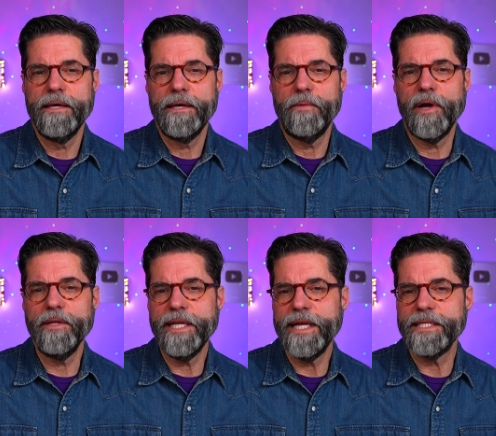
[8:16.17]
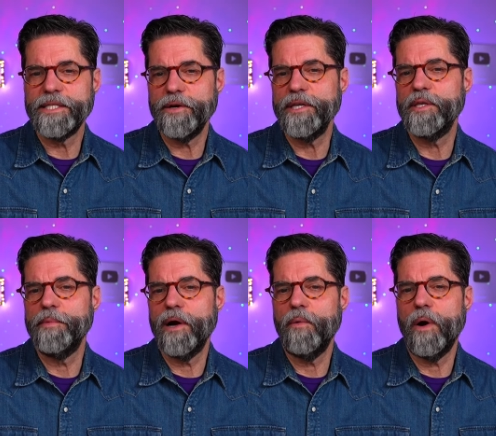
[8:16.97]
We all need to get serious
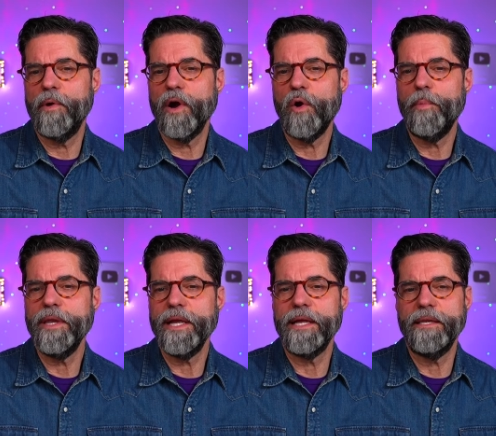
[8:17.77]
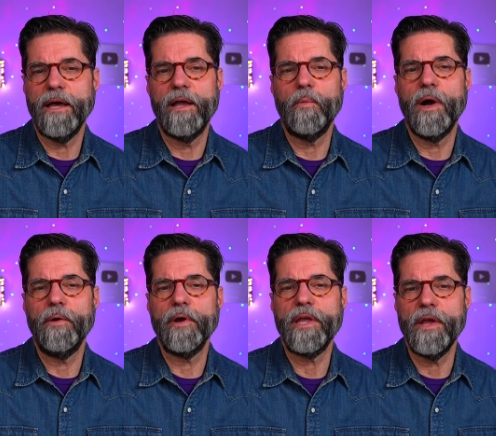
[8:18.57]
about what we're hoping to get done while
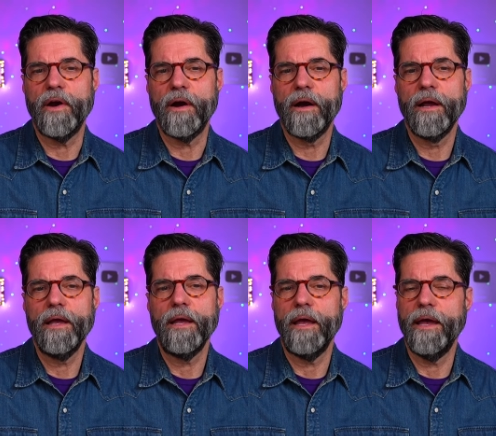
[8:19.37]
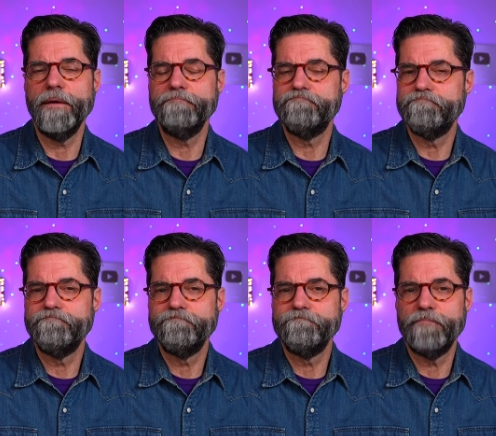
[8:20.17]
we're here and,
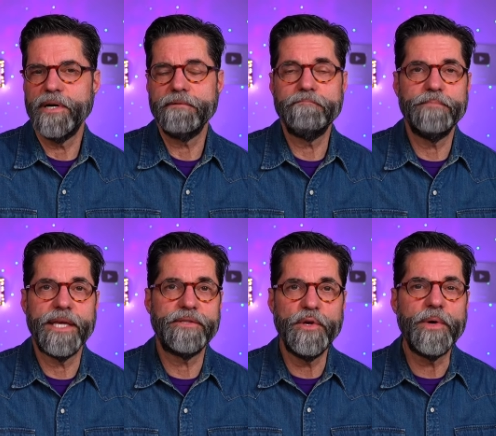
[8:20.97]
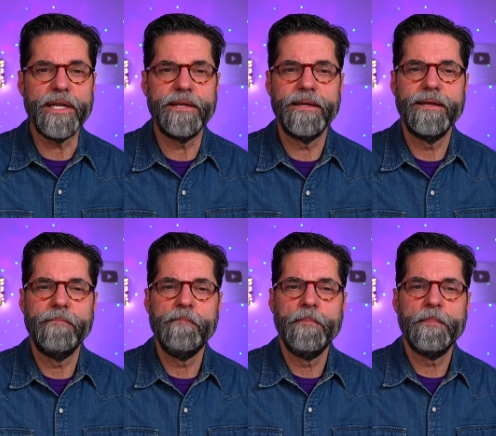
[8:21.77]
well, get to it.
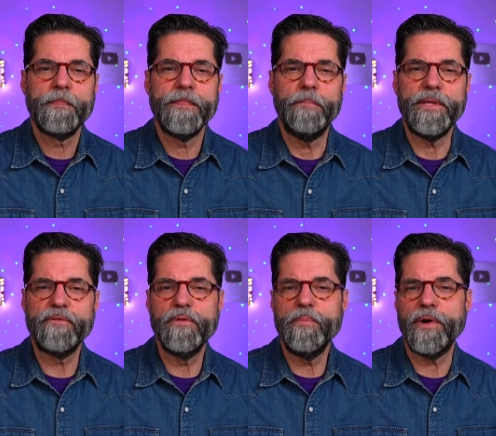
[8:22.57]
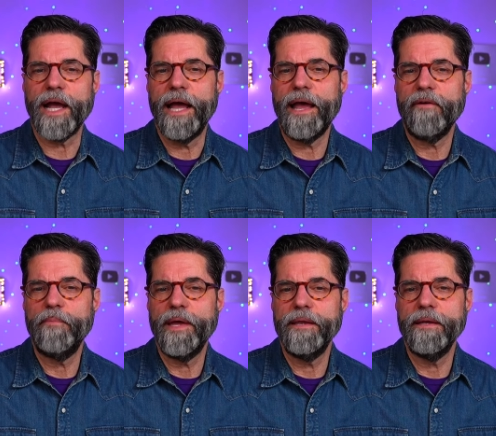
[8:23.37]
The bits from the book that have
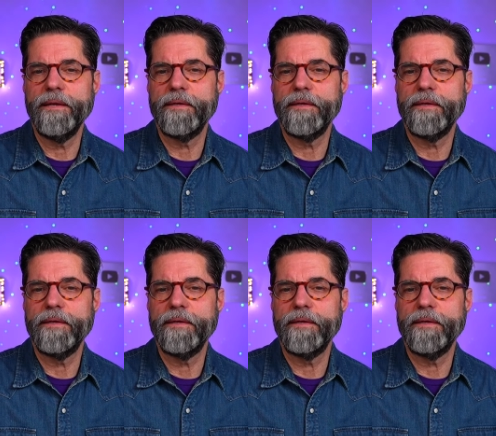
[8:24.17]
been